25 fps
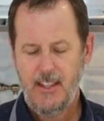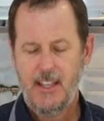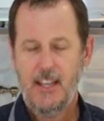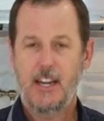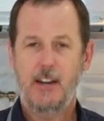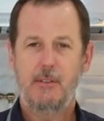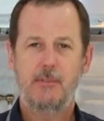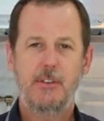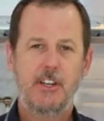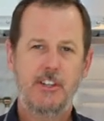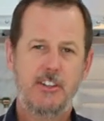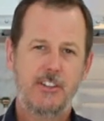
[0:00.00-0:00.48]

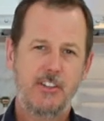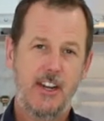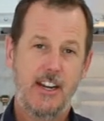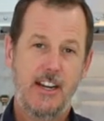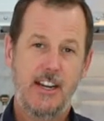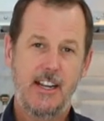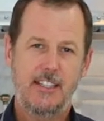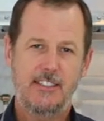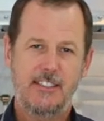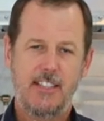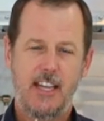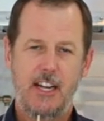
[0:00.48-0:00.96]
And I'm gonna show
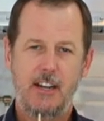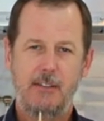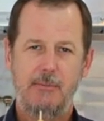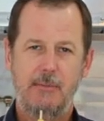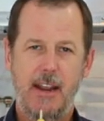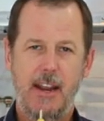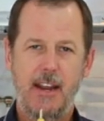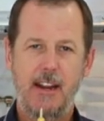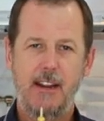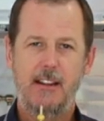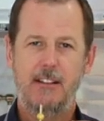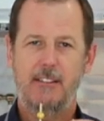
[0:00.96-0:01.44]
you guys how to
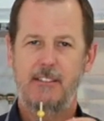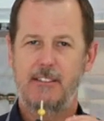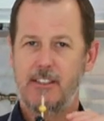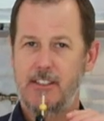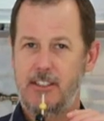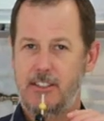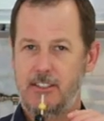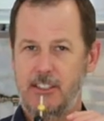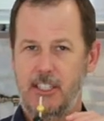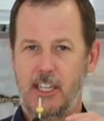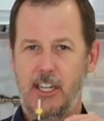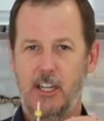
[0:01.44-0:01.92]
make
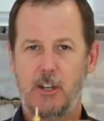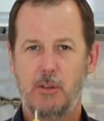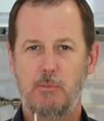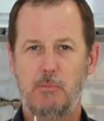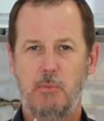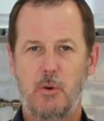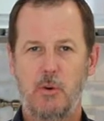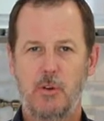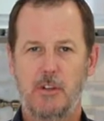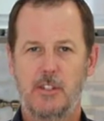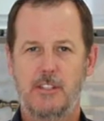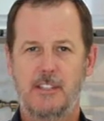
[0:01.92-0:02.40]
the
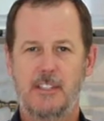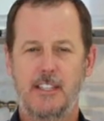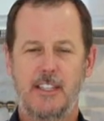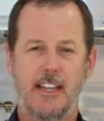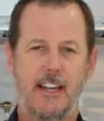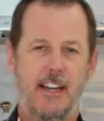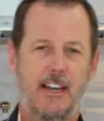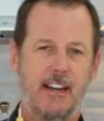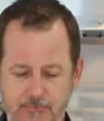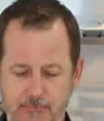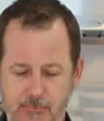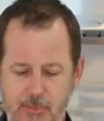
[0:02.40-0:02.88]
Singapore
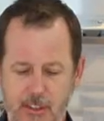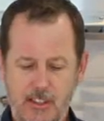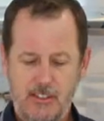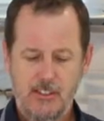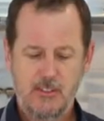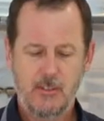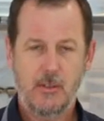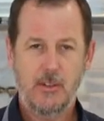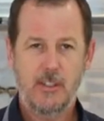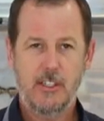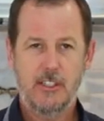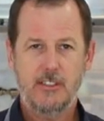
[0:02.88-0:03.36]
Sling.
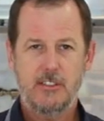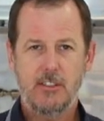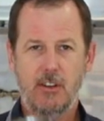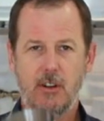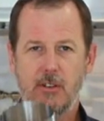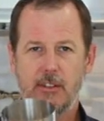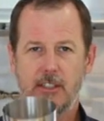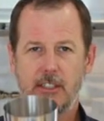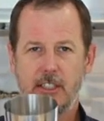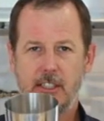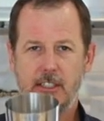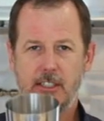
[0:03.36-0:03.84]
So we're gonna
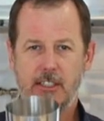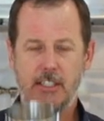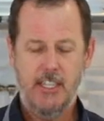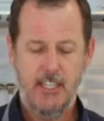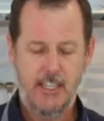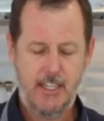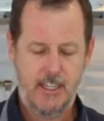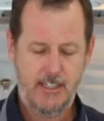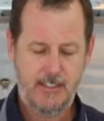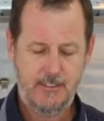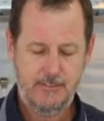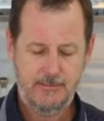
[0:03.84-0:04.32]
start with a
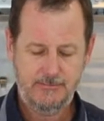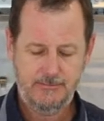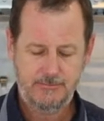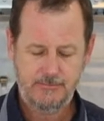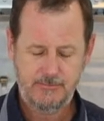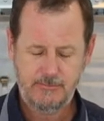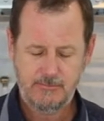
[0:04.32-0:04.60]
tin.